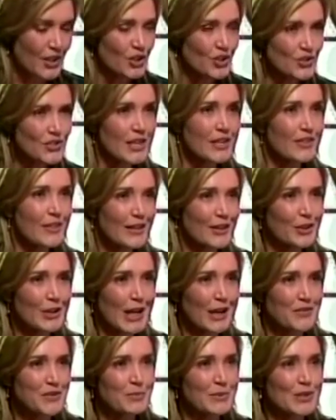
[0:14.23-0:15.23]
You said that
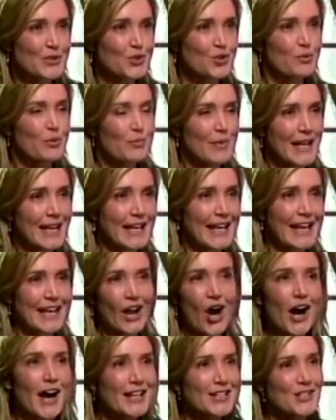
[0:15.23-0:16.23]
you'd have to be Superman
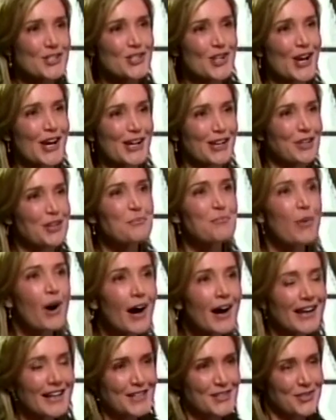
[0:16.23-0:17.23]
and Einstein
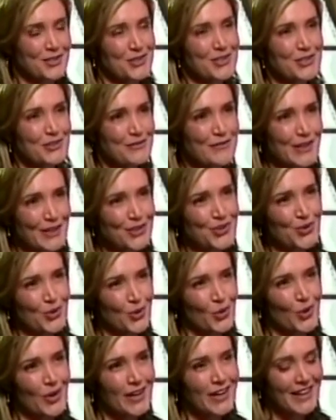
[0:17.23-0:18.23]
combined to fix
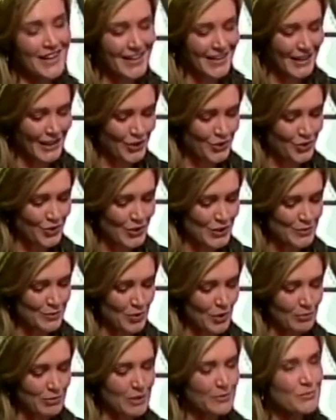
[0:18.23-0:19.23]
your country's
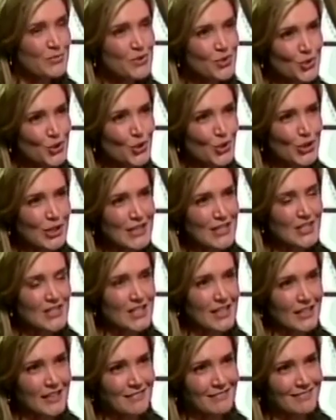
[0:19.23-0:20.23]
problems. 2
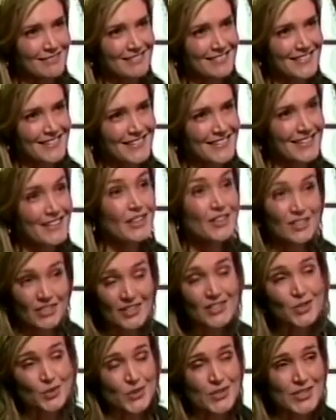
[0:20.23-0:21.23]
years in
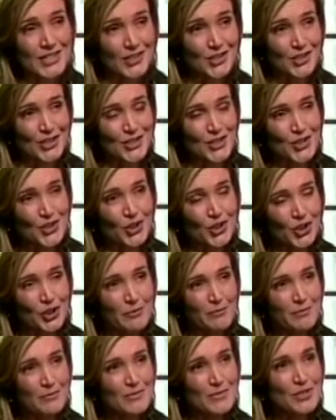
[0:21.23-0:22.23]
to a 6-year
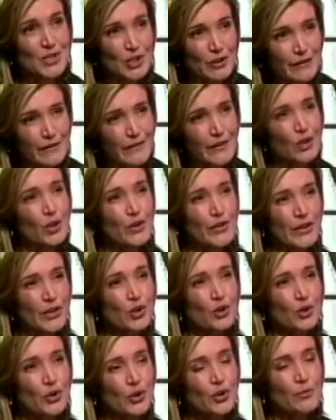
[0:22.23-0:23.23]
term, do you feel
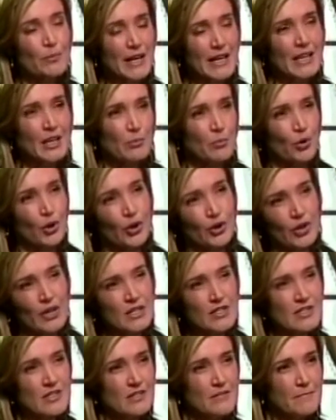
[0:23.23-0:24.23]
that you're making
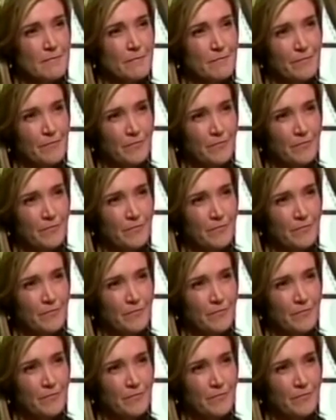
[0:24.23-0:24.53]
progress?